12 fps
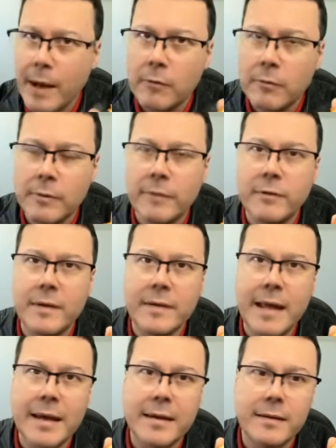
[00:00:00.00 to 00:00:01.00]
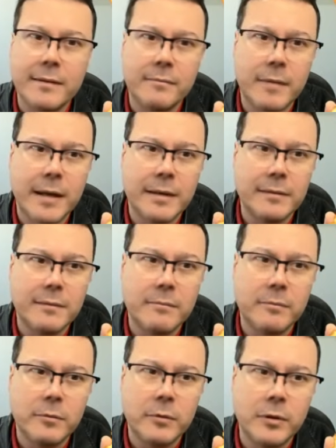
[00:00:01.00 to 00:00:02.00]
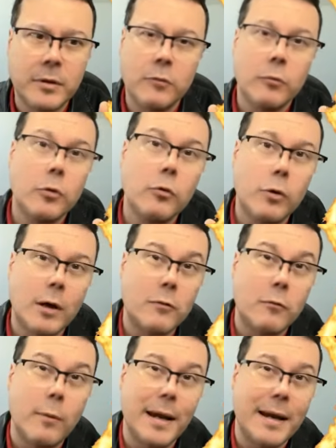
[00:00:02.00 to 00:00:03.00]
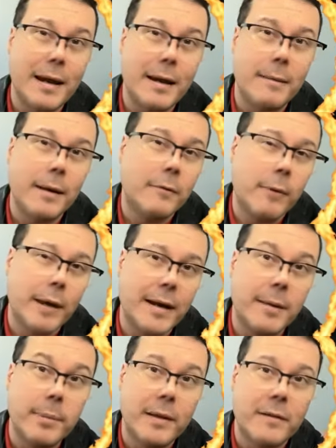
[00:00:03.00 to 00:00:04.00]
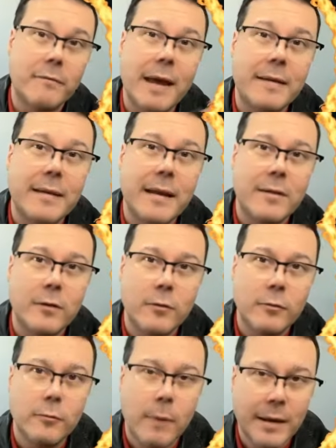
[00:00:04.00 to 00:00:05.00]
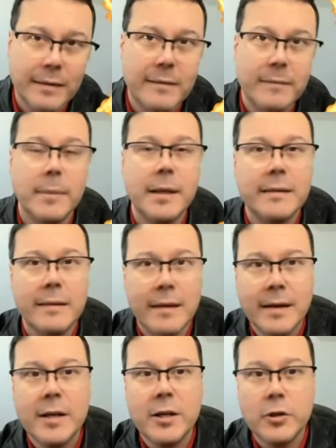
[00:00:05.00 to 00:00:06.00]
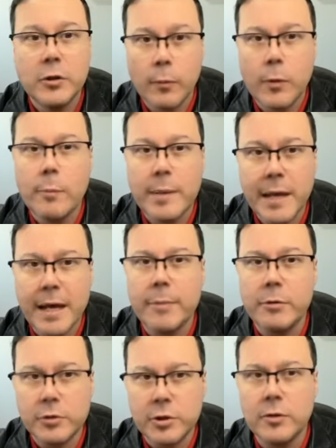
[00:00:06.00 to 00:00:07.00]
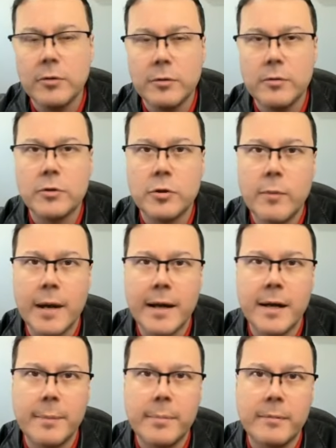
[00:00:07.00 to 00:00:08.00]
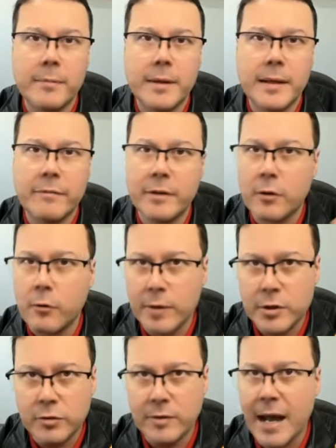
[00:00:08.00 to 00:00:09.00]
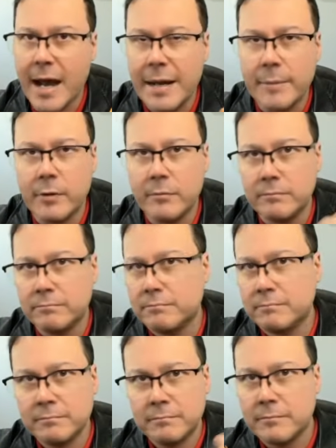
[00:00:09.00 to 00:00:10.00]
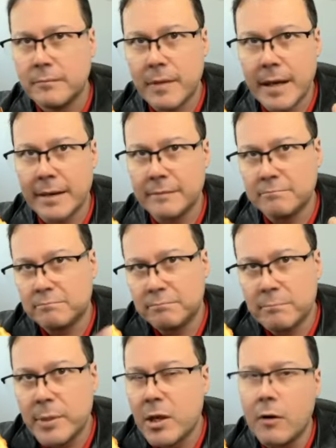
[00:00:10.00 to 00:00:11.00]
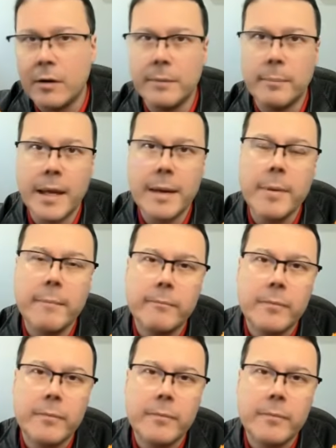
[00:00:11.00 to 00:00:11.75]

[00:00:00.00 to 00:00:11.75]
well with this deck here. You will not rank up as fast as you want, but you will be able to rank up, even going to Diamond and beyond maybe.